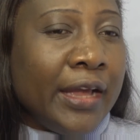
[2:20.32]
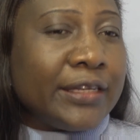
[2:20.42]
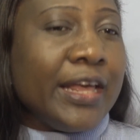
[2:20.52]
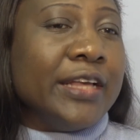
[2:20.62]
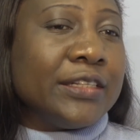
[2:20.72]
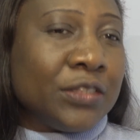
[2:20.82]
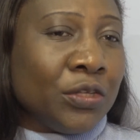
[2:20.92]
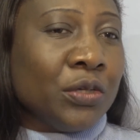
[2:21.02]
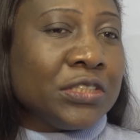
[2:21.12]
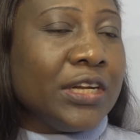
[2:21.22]
it is
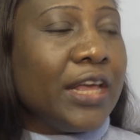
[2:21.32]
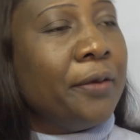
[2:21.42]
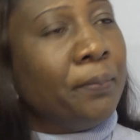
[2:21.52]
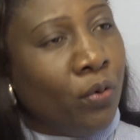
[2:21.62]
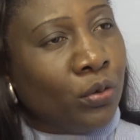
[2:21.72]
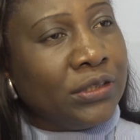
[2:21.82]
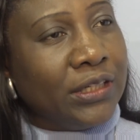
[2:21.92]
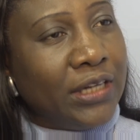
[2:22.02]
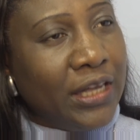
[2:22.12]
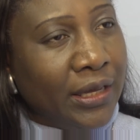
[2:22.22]
such an
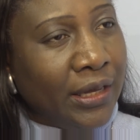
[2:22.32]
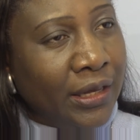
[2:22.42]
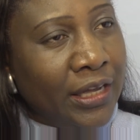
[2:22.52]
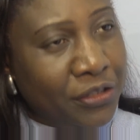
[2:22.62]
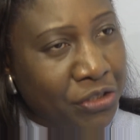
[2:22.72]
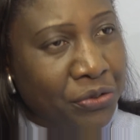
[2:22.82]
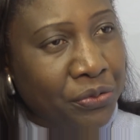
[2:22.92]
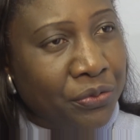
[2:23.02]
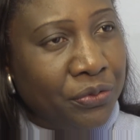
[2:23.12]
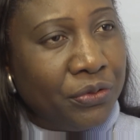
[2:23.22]
important
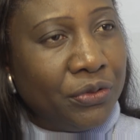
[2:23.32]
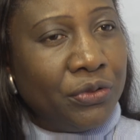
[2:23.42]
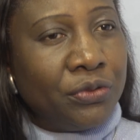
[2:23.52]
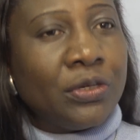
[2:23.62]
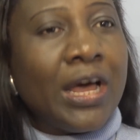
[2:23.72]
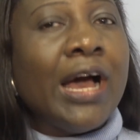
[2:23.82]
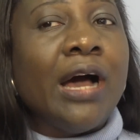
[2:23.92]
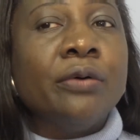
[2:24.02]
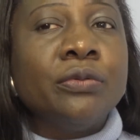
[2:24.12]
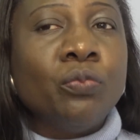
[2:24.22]
issue on
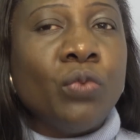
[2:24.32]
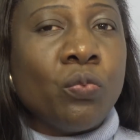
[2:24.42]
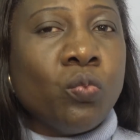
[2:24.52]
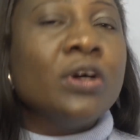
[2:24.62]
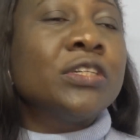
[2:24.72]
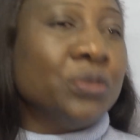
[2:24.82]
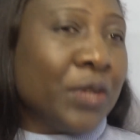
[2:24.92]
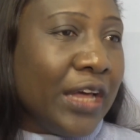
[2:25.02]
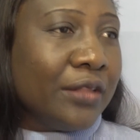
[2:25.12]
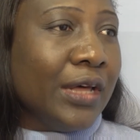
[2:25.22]
how we work
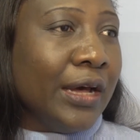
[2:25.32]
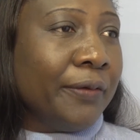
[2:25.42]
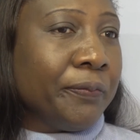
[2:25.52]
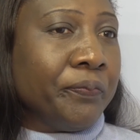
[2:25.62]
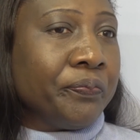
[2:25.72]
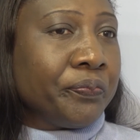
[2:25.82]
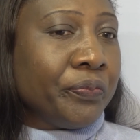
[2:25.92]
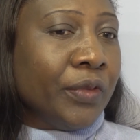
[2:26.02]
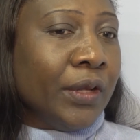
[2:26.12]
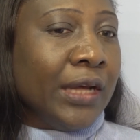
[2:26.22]
together
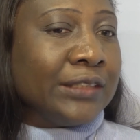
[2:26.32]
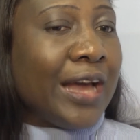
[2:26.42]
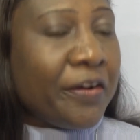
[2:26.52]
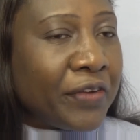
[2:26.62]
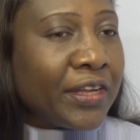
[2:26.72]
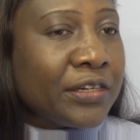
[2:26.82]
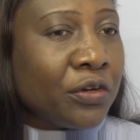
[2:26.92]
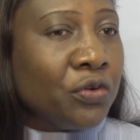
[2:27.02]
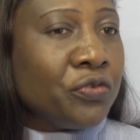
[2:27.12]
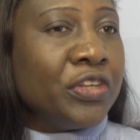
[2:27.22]
as African
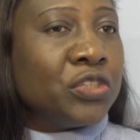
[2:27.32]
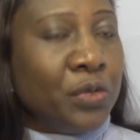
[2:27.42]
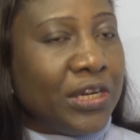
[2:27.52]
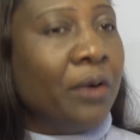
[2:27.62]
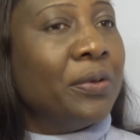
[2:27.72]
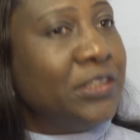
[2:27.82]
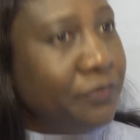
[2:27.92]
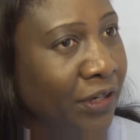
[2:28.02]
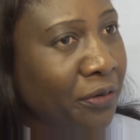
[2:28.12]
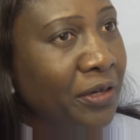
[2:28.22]
countries with our
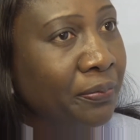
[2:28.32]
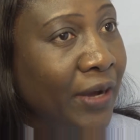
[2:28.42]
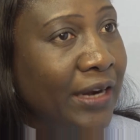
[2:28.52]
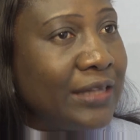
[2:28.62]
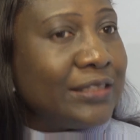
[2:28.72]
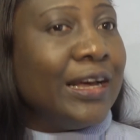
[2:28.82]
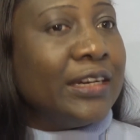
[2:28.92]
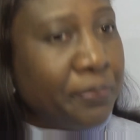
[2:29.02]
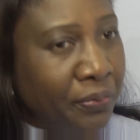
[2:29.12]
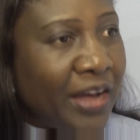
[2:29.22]
development partners
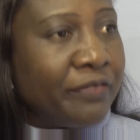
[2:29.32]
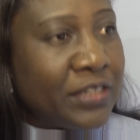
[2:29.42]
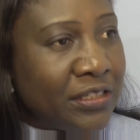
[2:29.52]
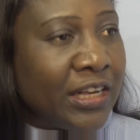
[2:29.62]
and the private